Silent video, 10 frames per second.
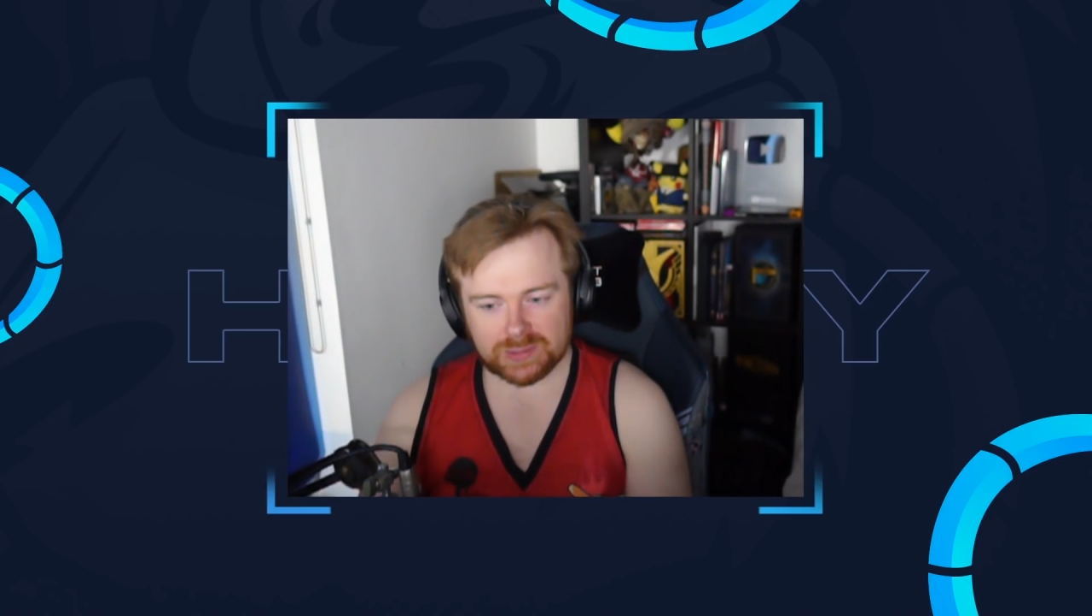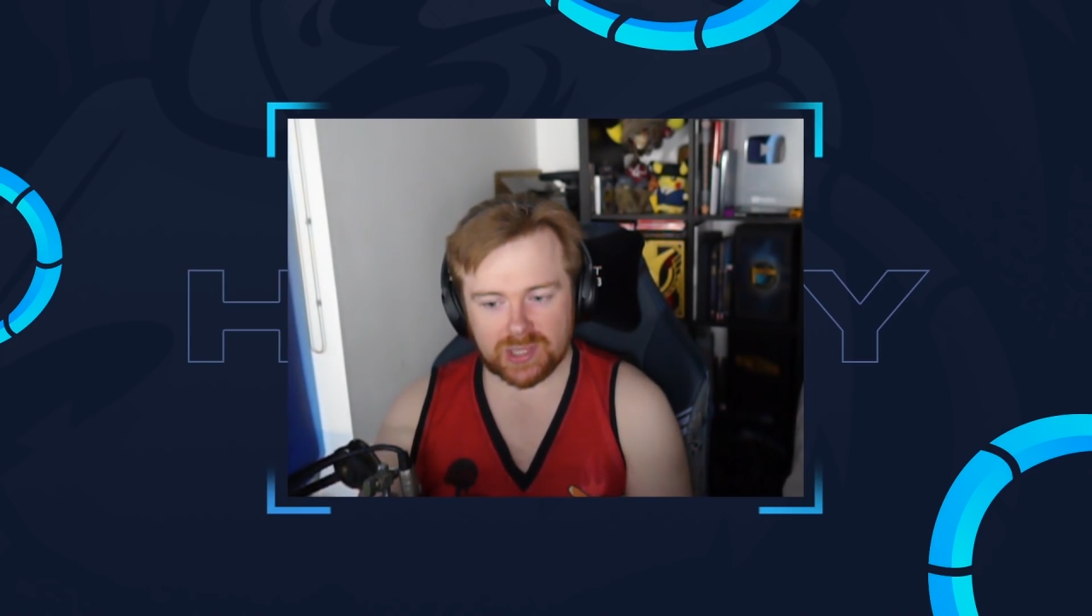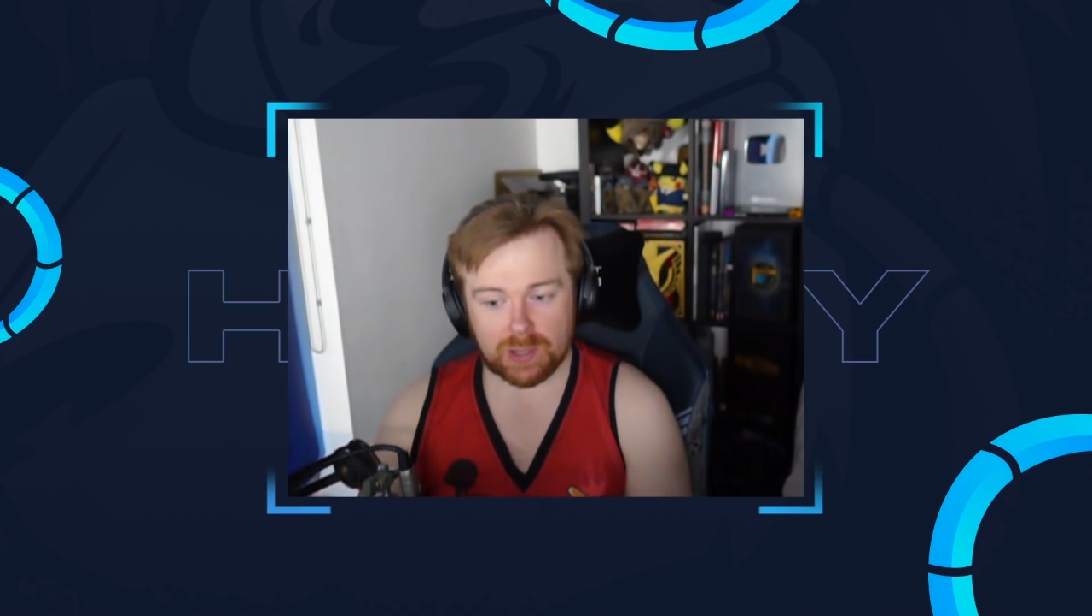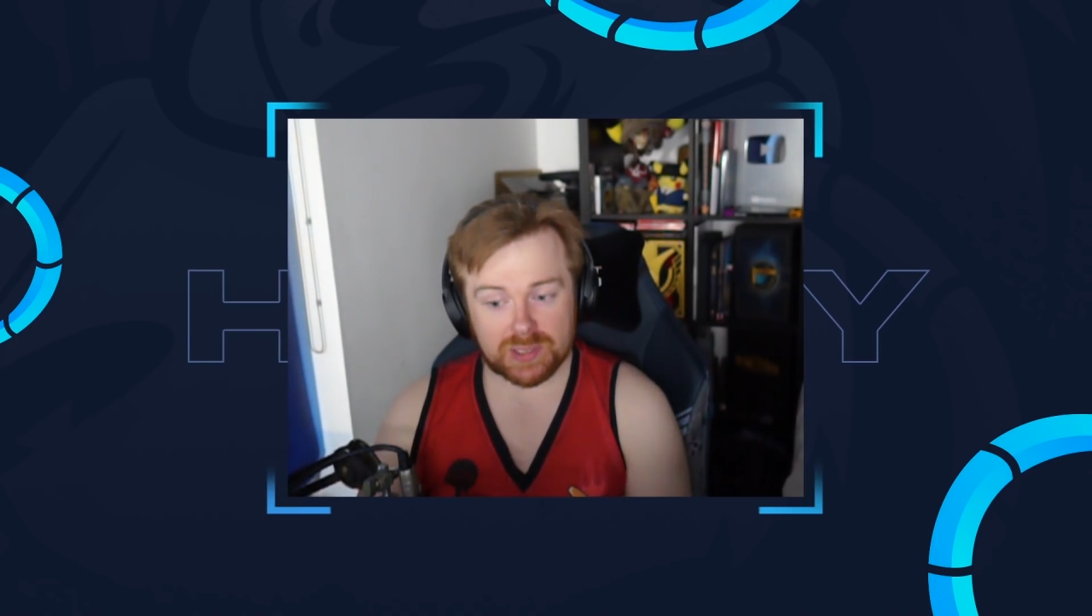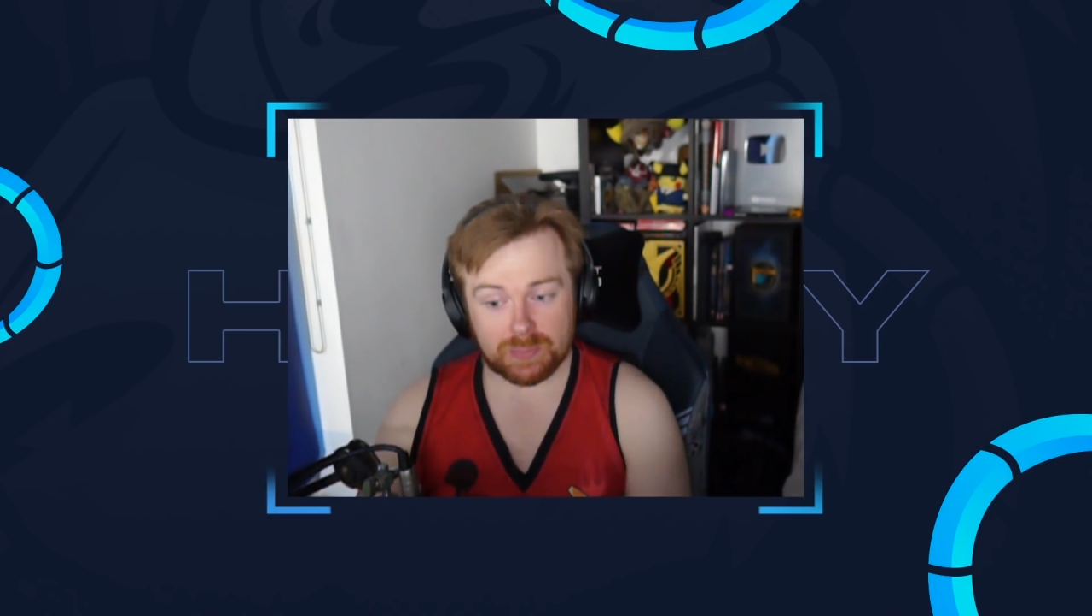so
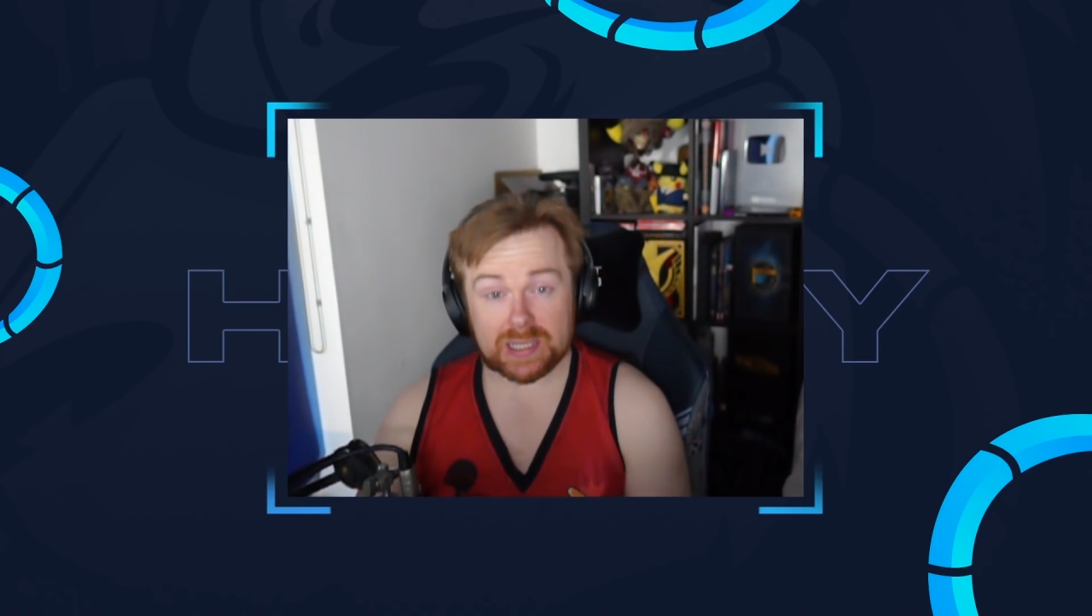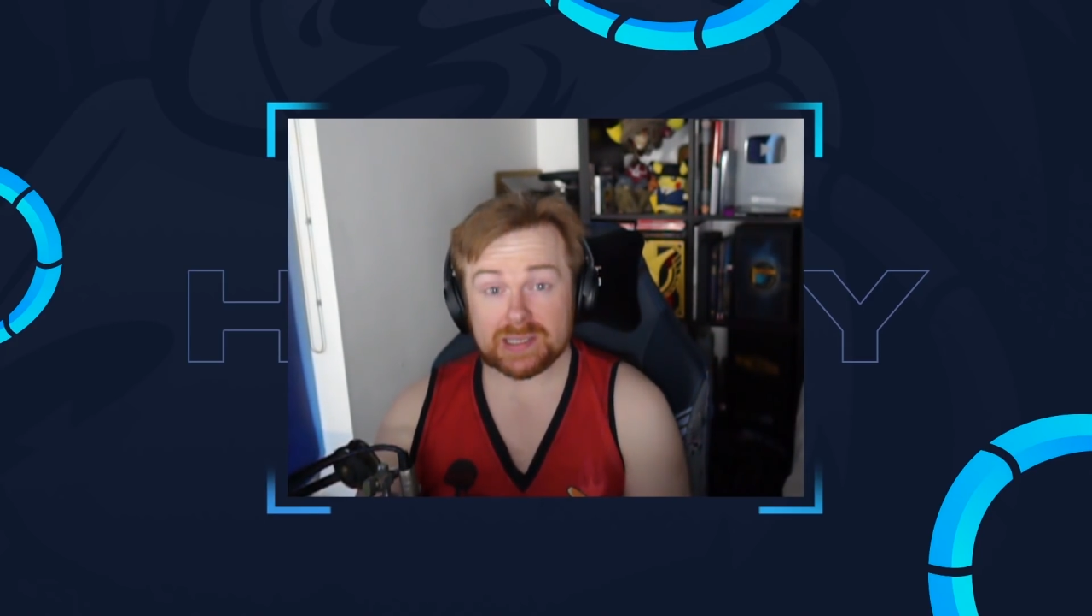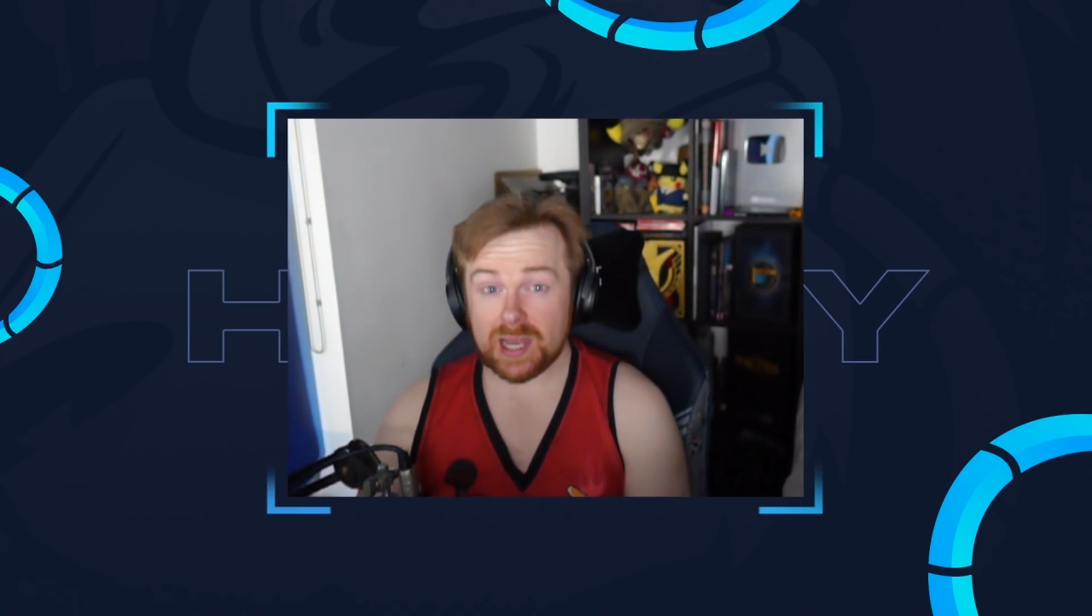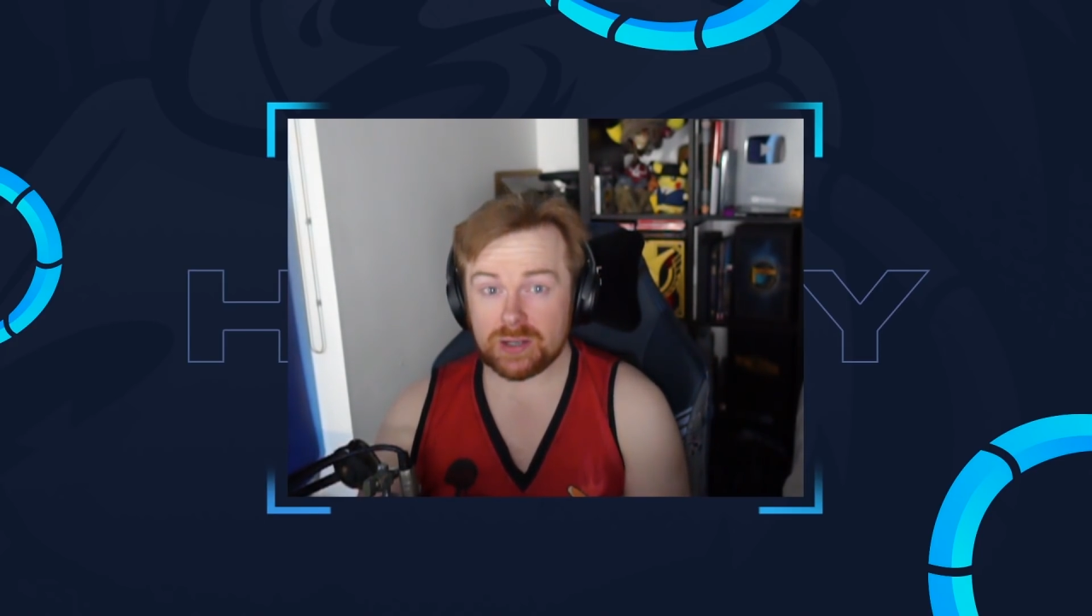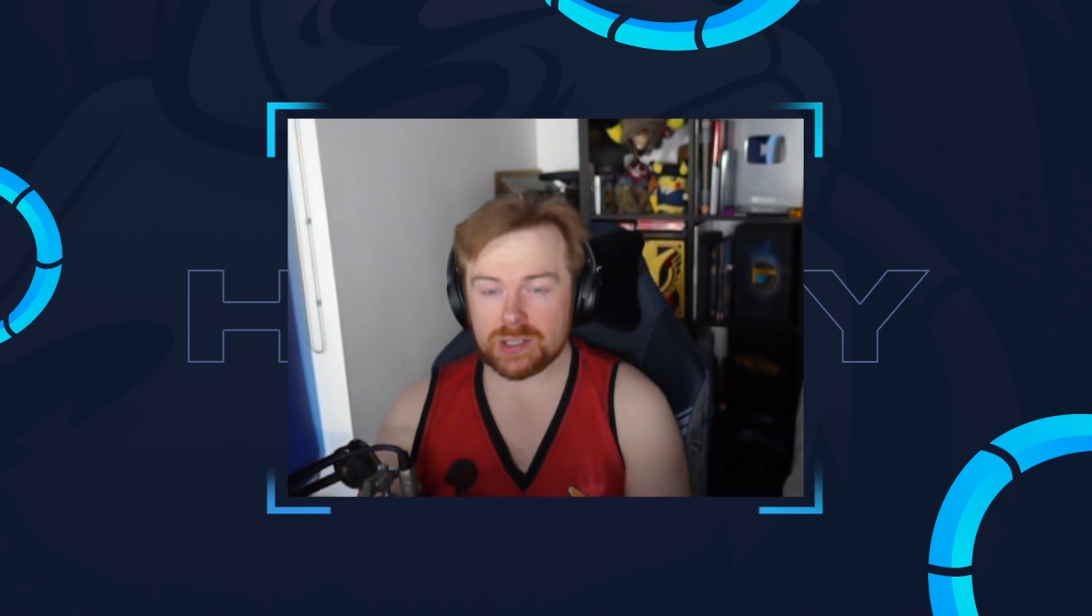that was a big
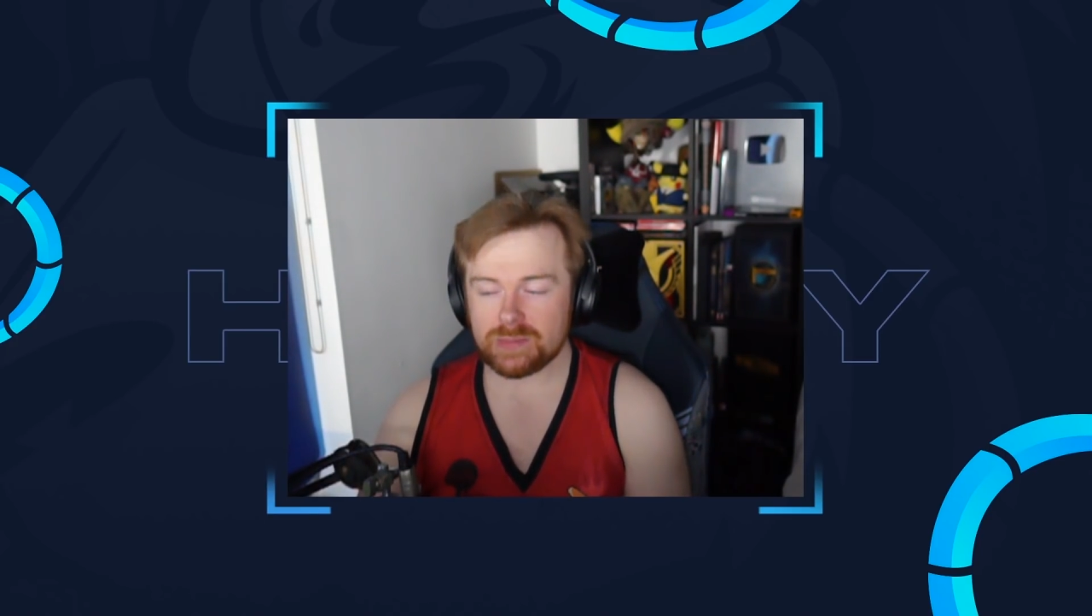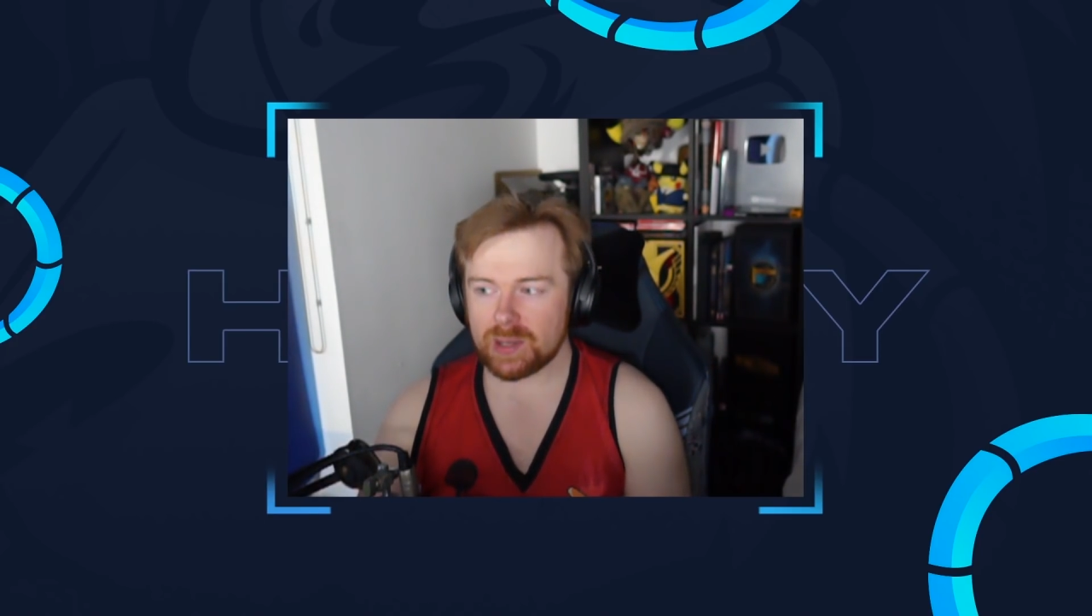tangent.